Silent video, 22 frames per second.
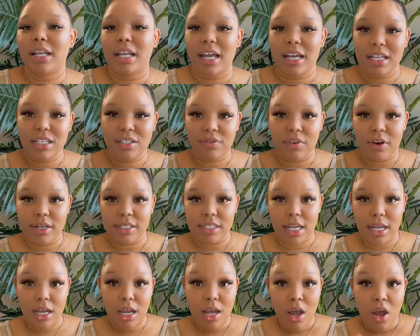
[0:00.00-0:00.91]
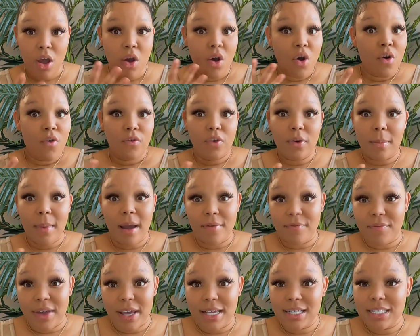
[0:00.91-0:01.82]
like as far as like for my
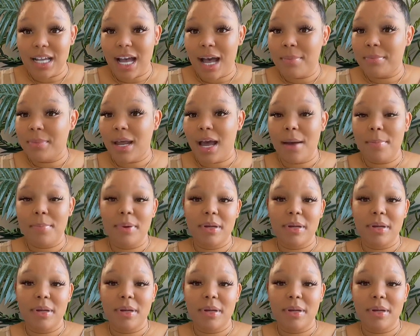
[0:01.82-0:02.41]
face, I'm not